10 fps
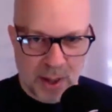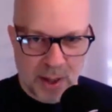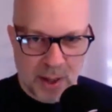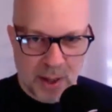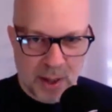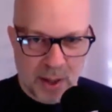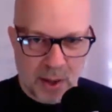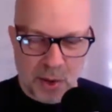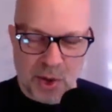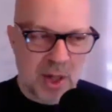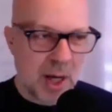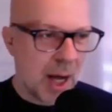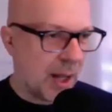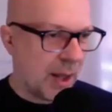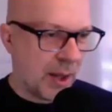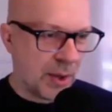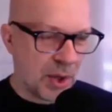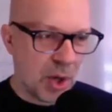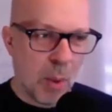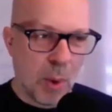Mm-hmm. There's
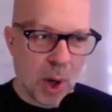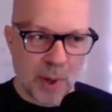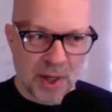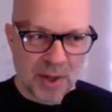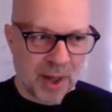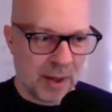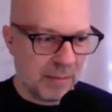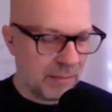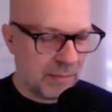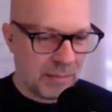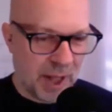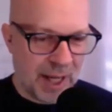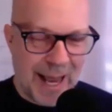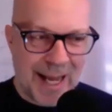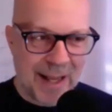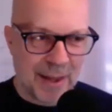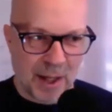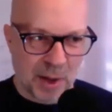no more risk than anything.